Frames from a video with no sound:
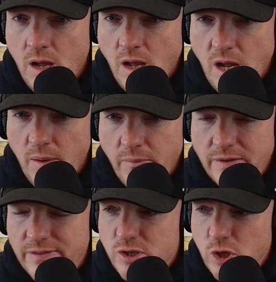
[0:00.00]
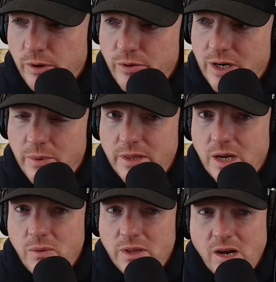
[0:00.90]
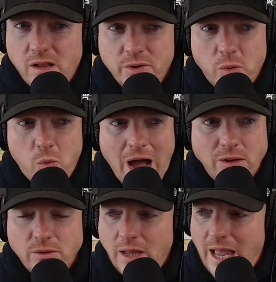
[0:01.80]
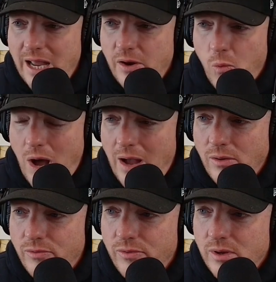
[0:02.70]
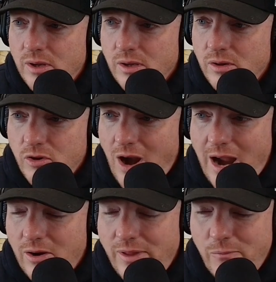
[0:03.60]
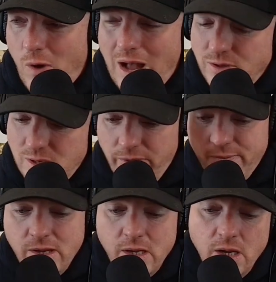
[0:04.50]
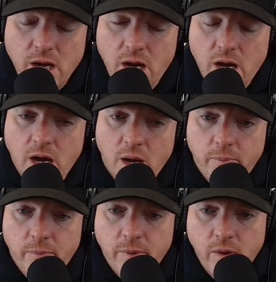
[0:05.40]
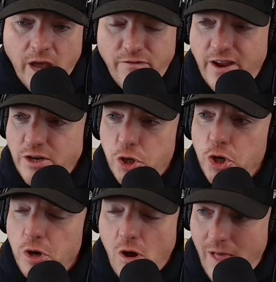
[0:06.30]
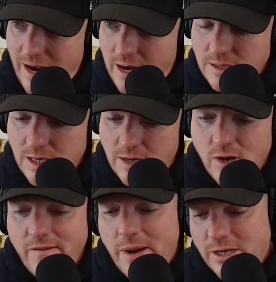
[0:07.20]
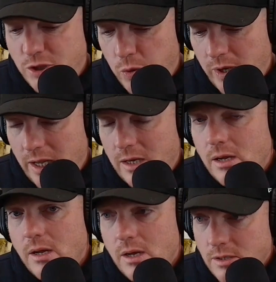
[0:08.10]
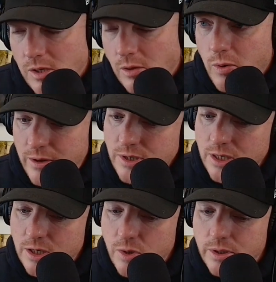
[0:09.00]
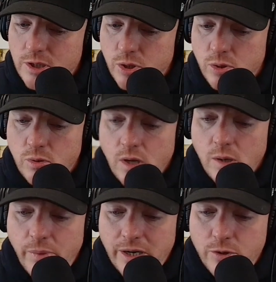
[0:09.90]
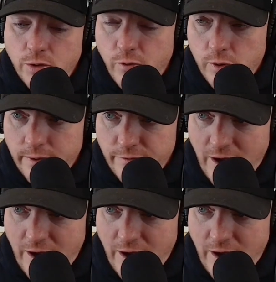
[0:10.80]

um, even Subaru did it with the, what they call it, the Wildland or Wild Track or they Wild something, um, Adventure, all that kind of stuff. So everybody's doing it. So Toyota's going to do it too, but in true four runner